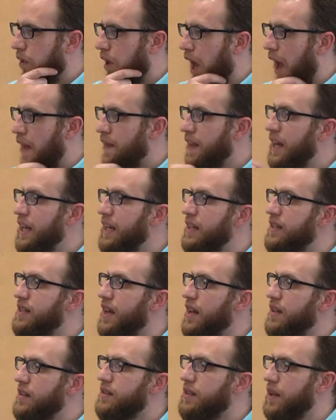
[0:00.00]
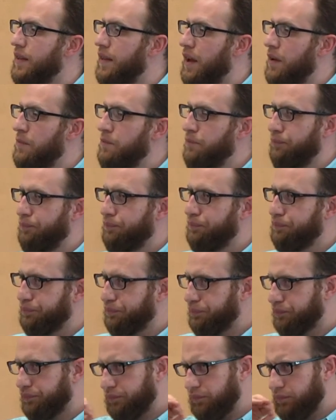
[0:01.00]
And then he says to them,
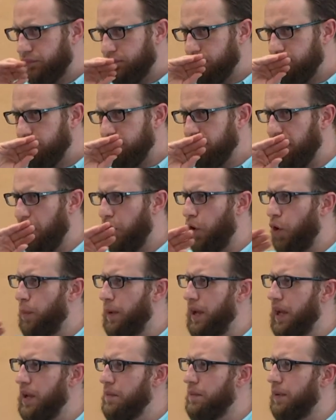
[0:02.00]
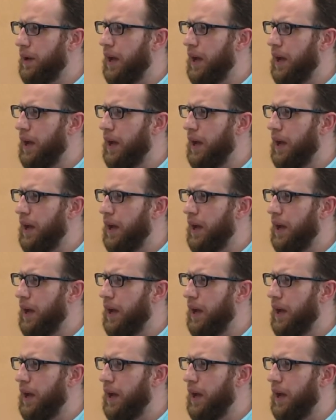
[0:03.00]
Khubayb,